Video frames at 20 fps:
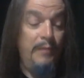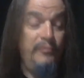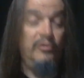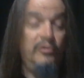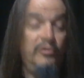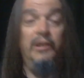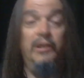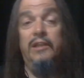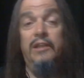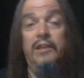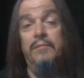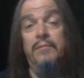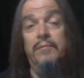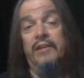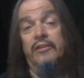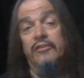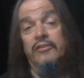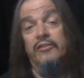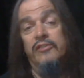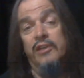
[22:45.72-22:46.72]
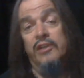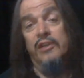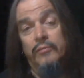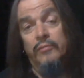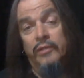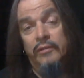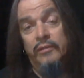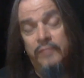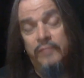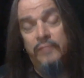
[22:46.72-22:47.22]
sorry I didn't make the second
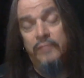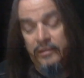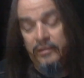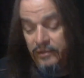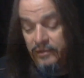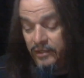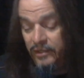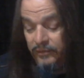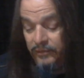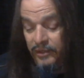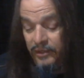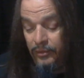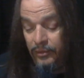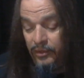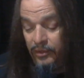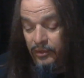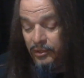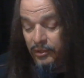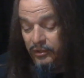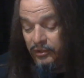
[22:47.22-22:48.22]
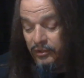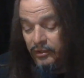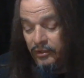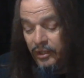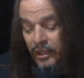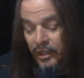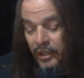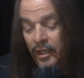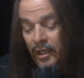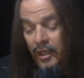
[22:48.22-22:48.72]
one. That would have been good.
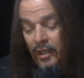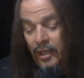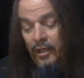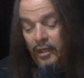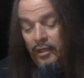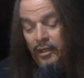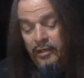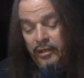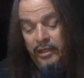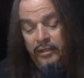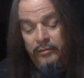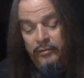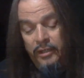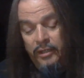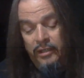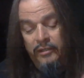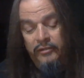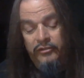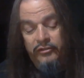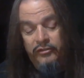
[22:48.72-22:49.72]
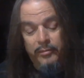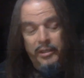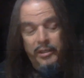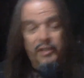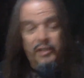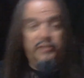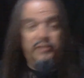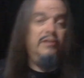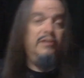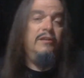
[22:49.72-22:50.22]
Yeah. All right, Jim
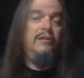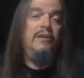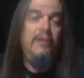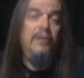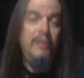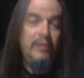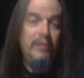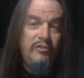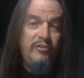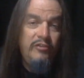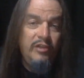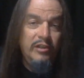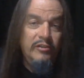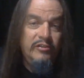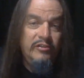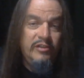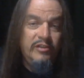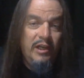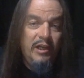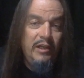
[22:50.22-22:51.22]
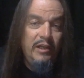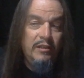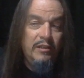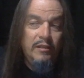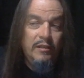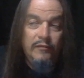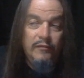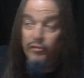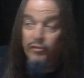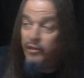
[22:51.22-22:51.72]
Helton, Jen Scott
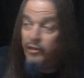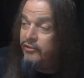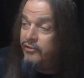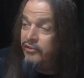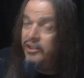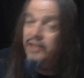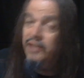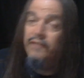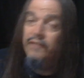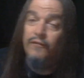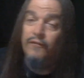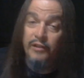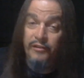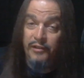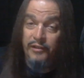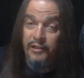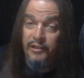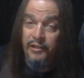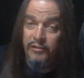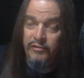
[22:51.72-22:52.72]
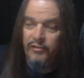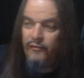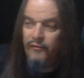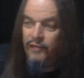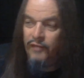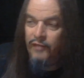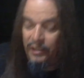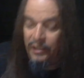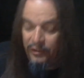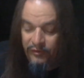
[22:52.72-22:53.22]
of Tri-State Freethinkers,
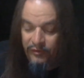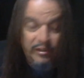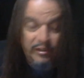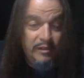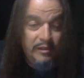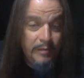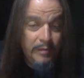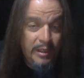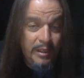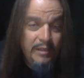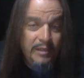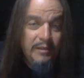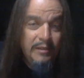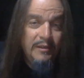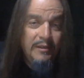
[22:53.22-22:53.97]
finally said it right.